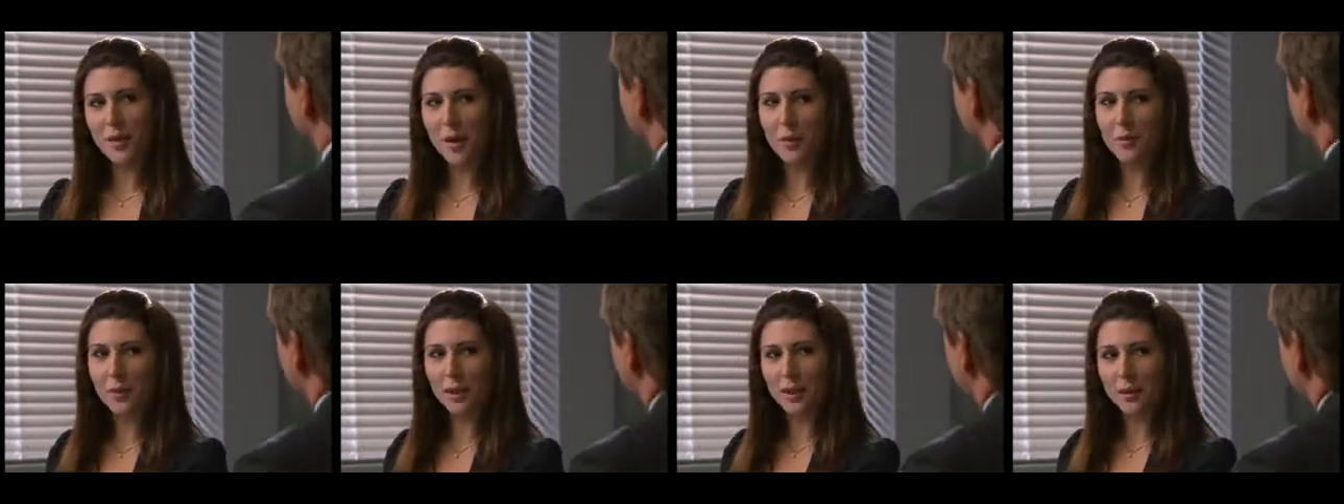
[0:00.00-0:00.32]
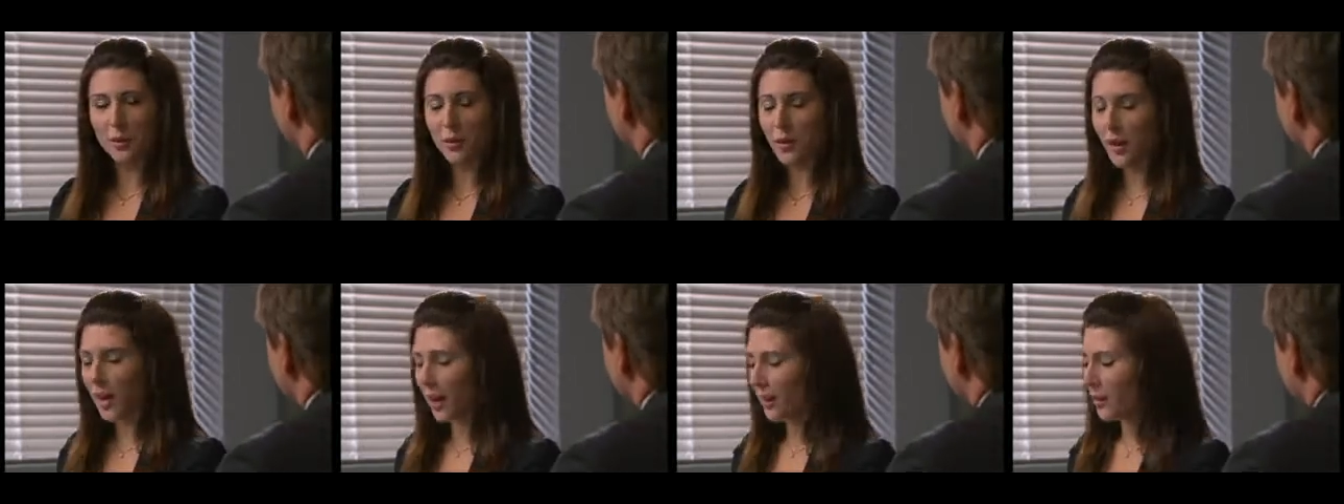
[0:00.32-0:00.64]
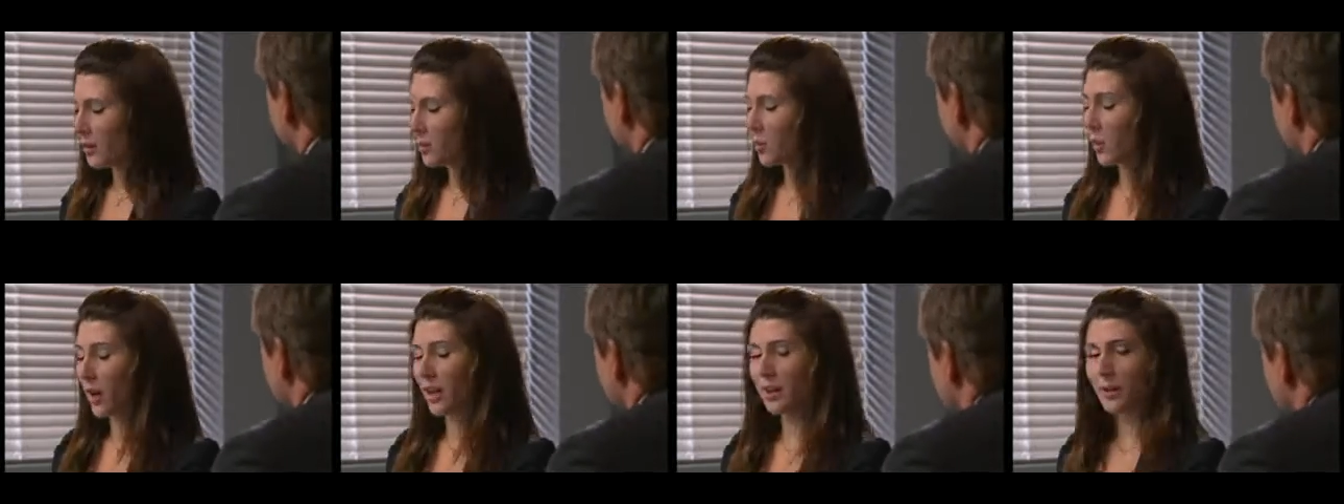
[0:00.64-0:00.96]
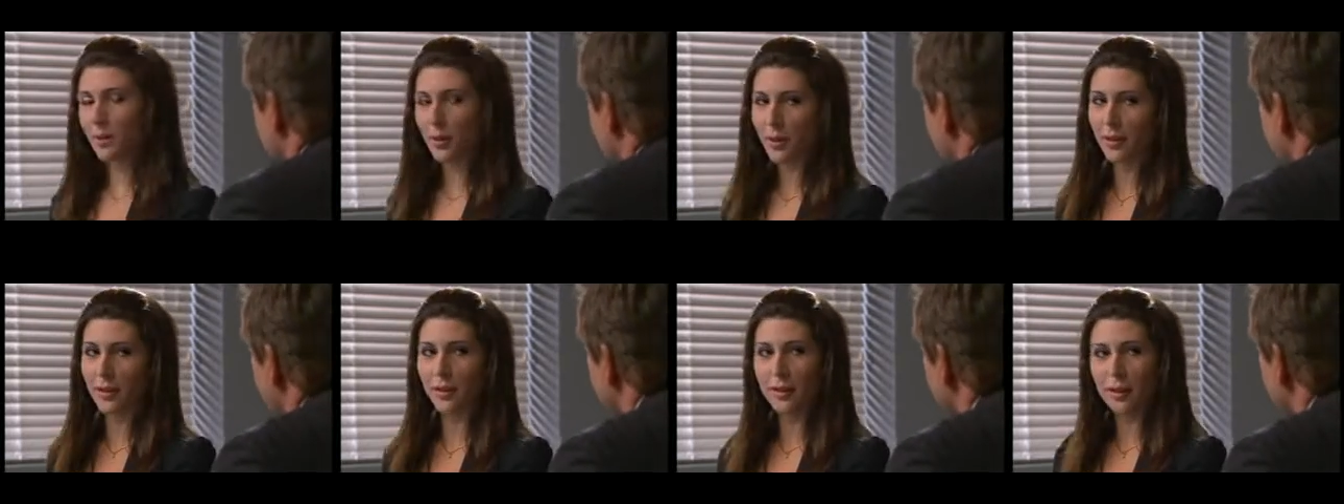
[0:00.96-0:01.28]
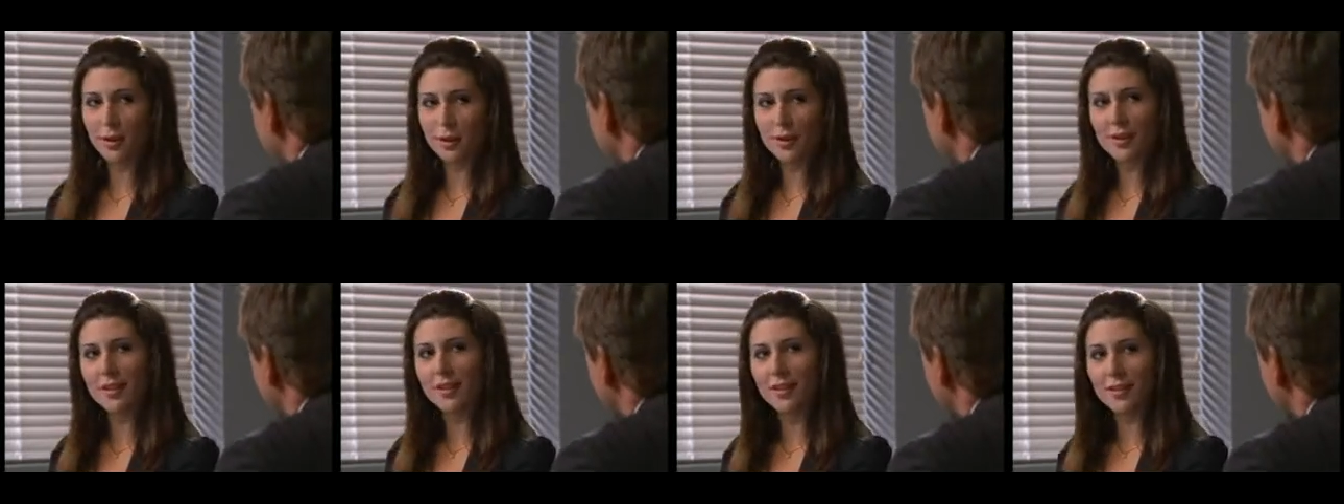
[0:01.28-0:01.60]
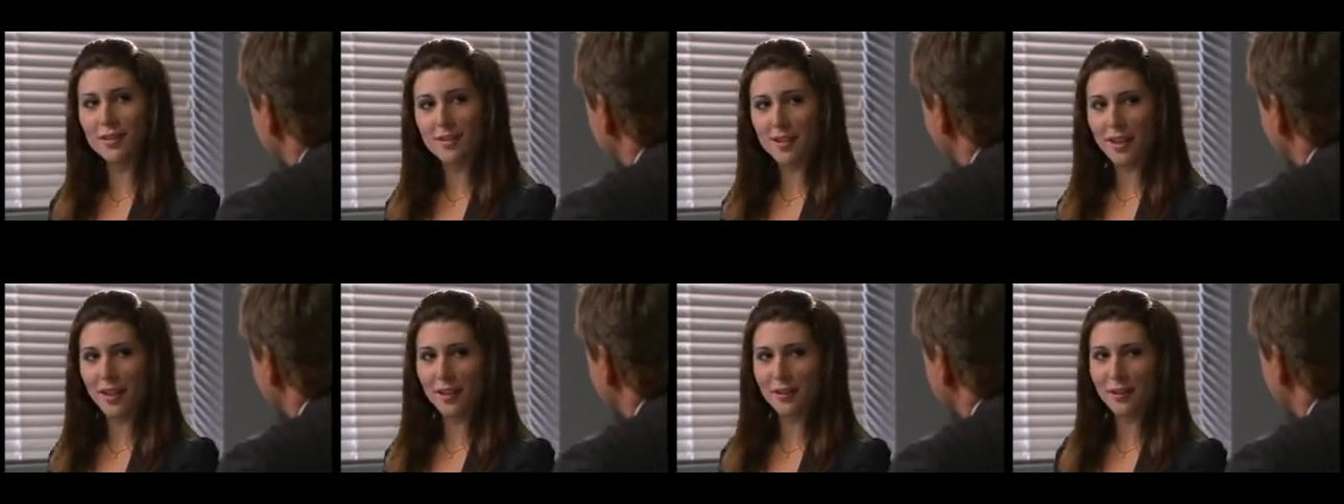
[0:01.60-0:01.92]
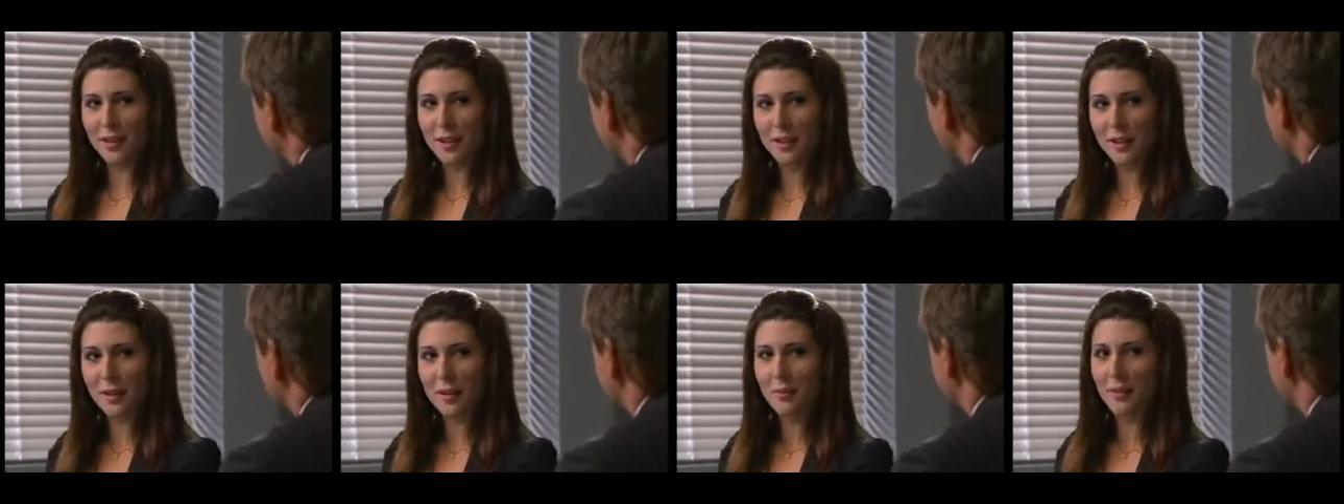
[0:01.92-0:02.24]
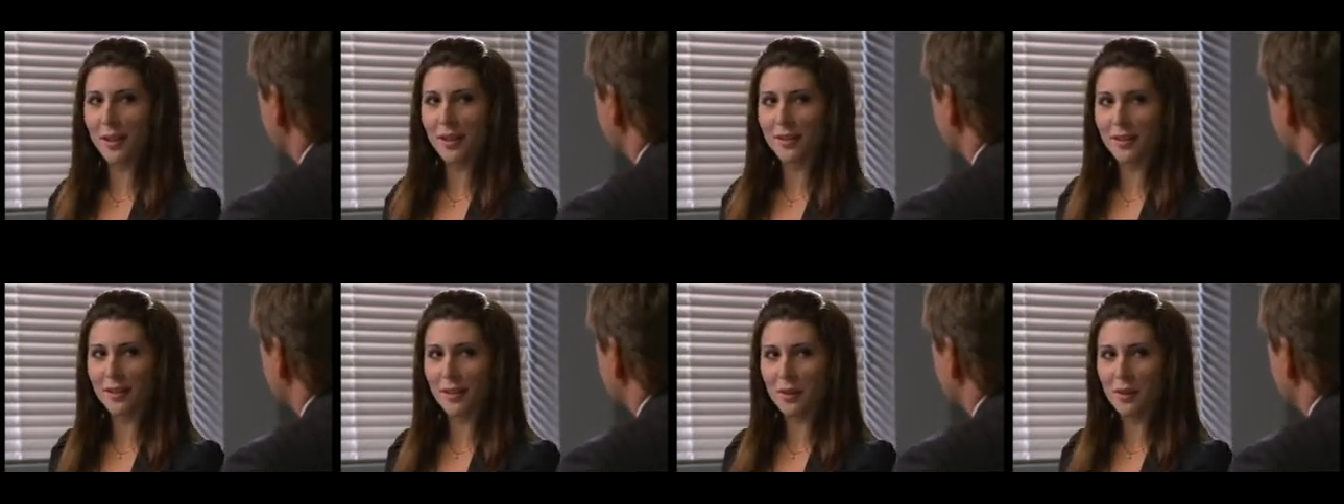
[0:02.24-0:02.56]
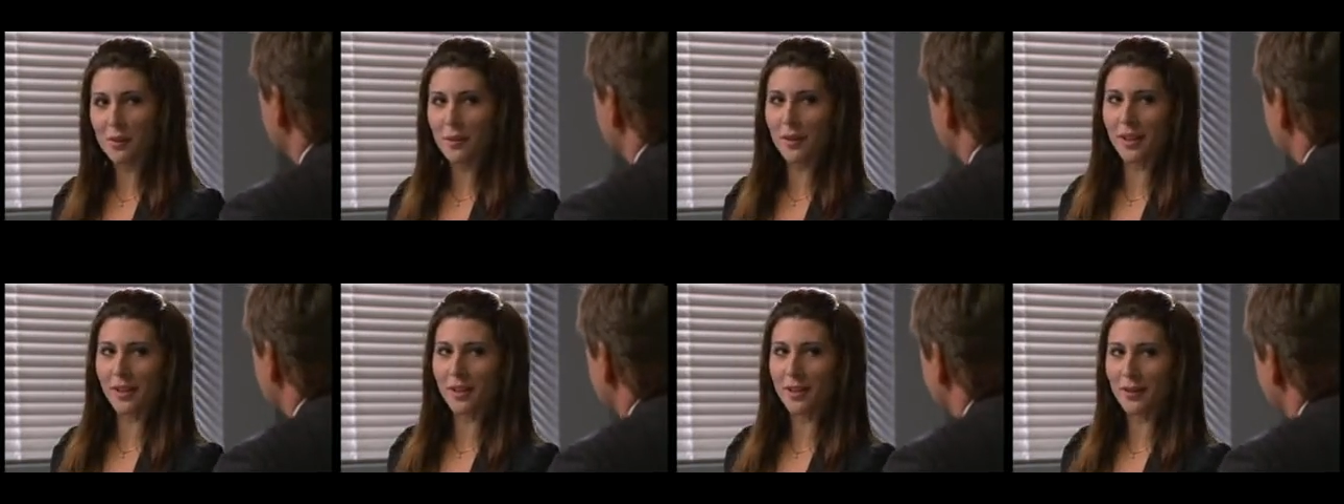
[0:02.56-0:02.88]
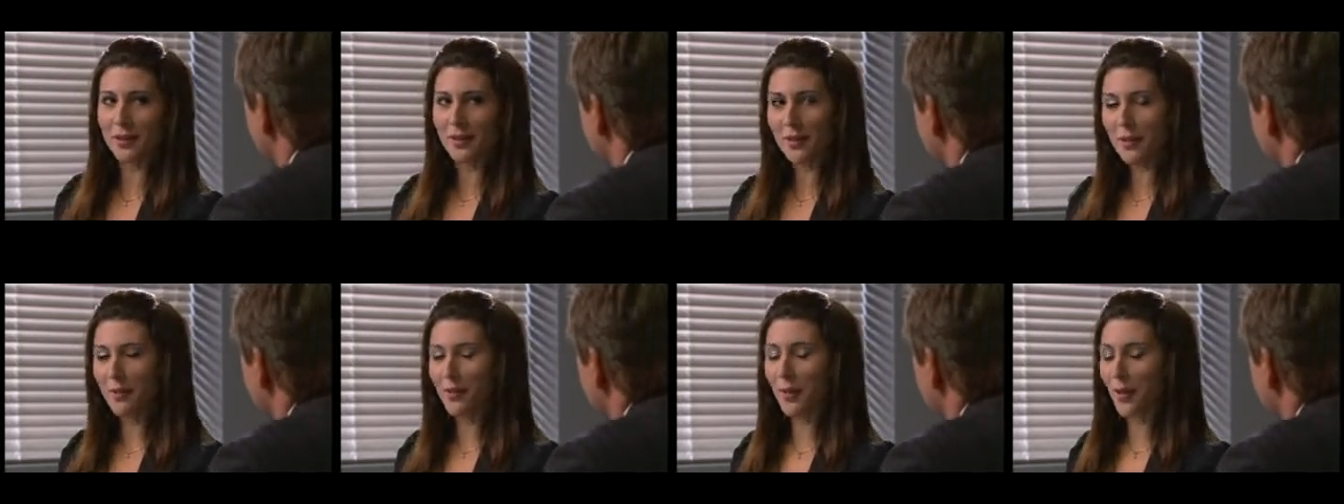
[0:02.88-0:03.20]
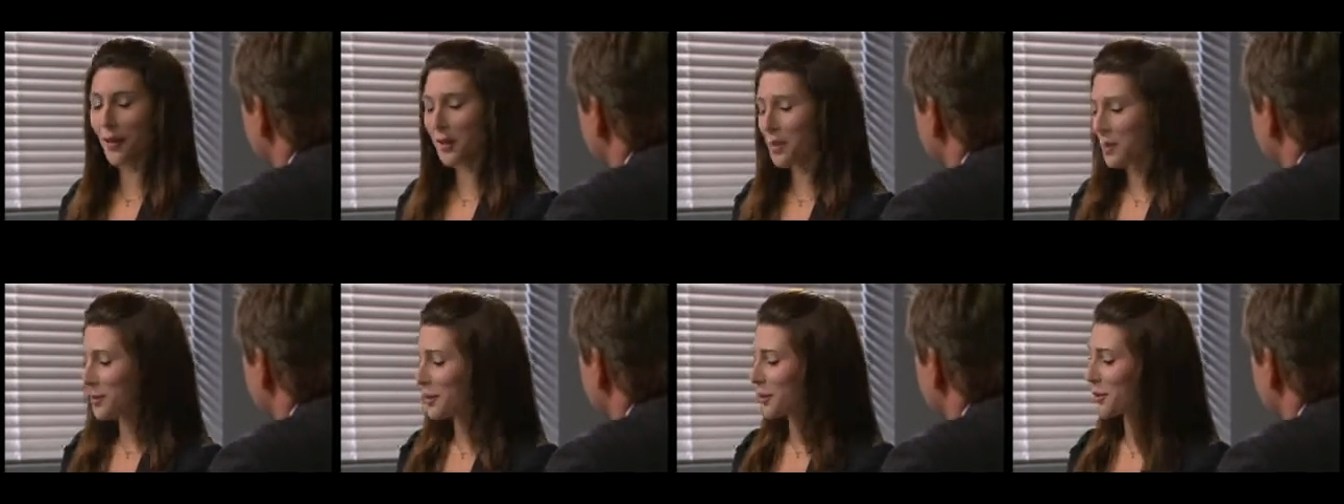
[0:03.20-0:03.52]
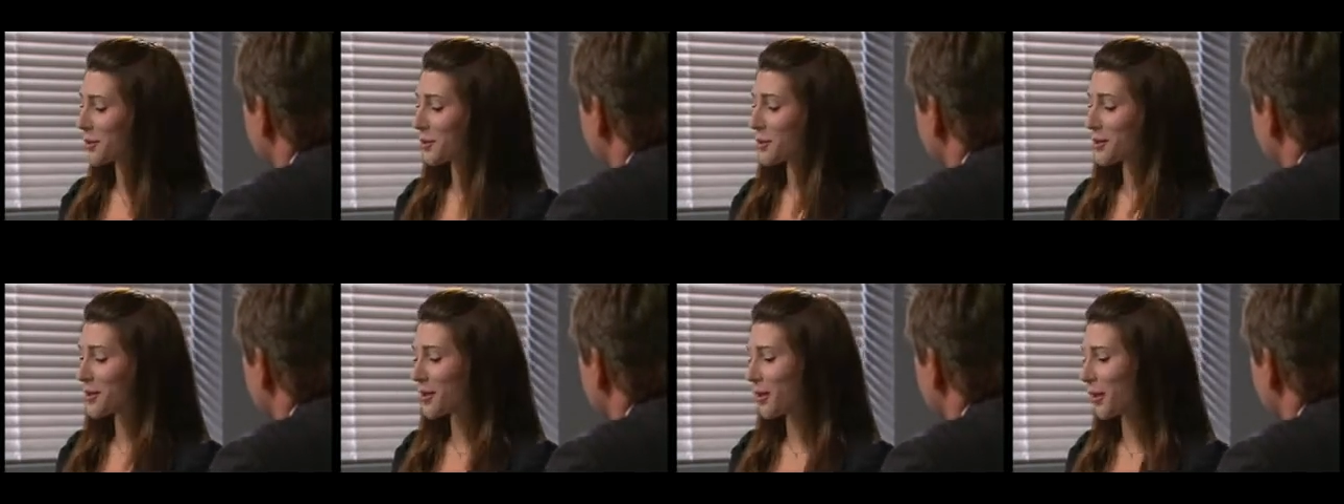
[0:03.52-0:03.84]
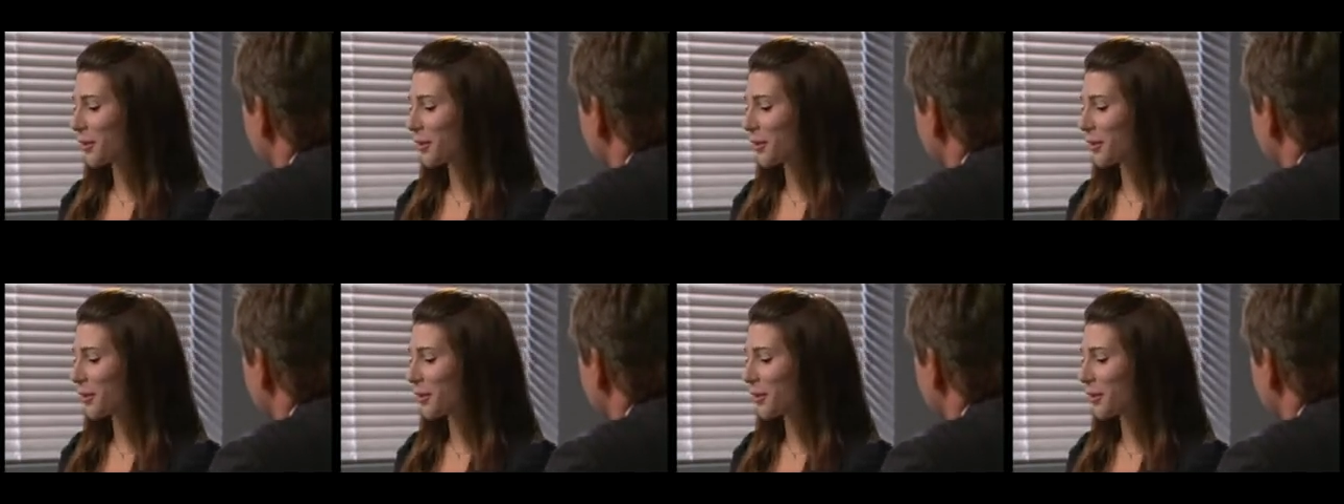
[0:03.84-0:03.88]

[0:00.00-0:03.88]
I bet it will carry weight with the nursing staff hearing about the new menu from the hospital's